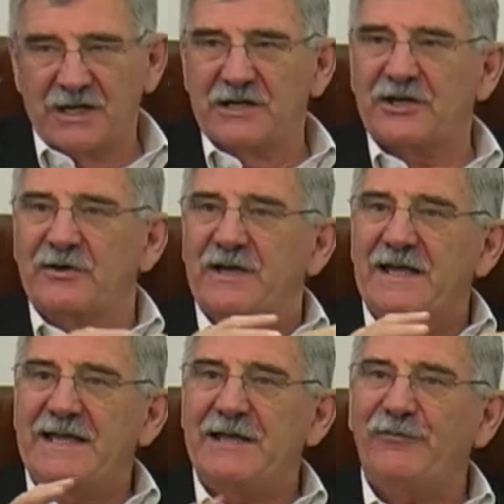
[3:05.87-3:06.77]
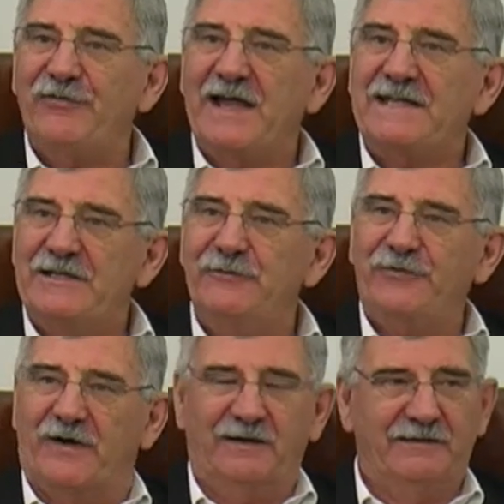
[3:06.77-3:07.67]
So if they
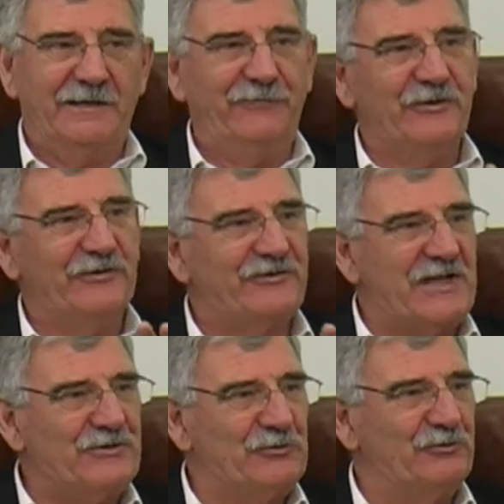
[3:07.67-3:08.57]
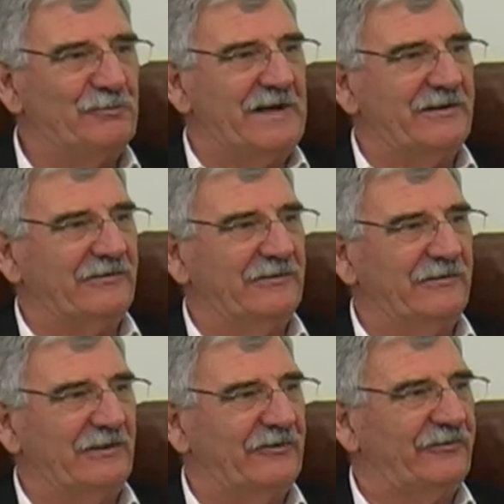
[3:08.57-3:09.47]
differ, if an essentials medicines
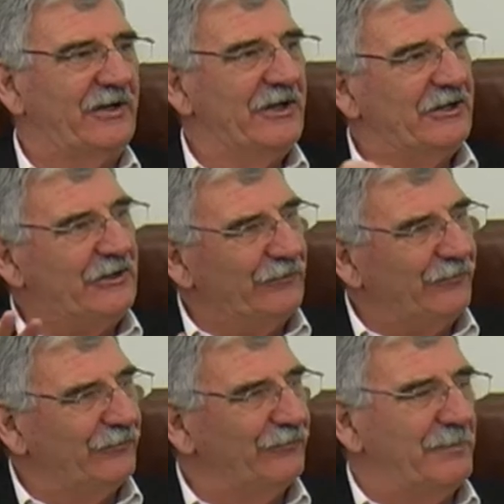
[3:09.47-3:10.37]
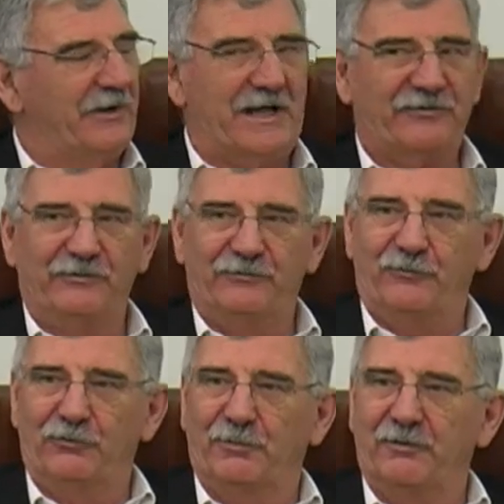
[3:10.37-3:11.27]
list differs from a national
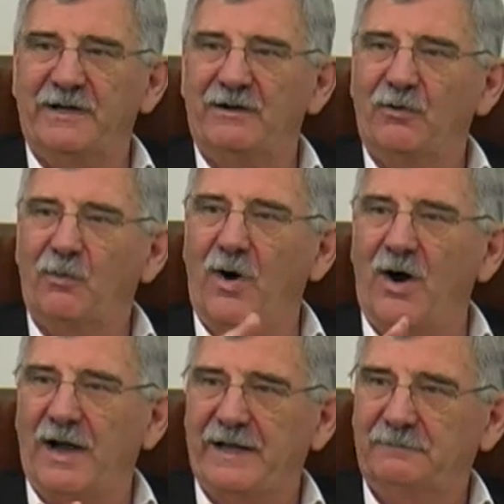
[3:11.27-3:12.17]
formulary, why?